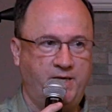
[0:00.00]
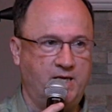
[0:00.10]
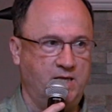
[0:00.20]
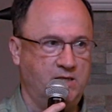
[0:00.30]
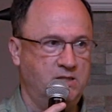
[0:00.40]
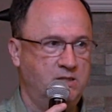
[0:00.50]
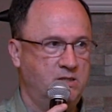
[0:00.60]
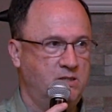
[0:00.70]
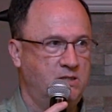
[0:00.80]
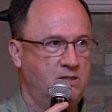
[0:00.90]
can
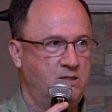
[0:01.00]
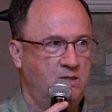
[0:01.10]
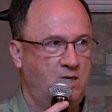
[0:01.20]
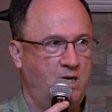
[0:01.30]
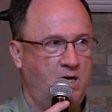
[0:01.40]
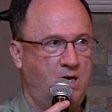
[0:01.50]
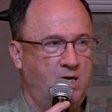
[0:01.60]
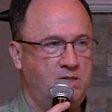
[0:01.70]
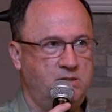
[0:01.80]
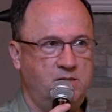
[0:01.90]

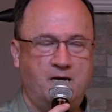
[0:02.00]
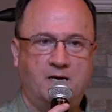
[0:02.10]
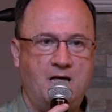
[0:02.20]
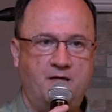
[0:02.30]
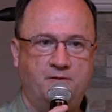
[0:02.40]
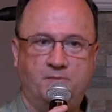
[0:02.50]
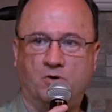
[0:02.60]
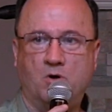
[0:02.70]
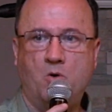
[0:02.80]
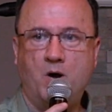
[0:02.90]
not allow them to
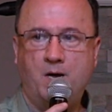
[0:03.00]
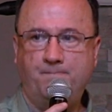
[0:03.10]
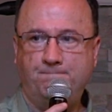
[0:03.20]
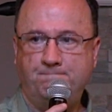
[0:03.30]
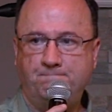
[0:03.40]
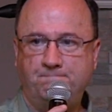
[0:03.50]
grow up,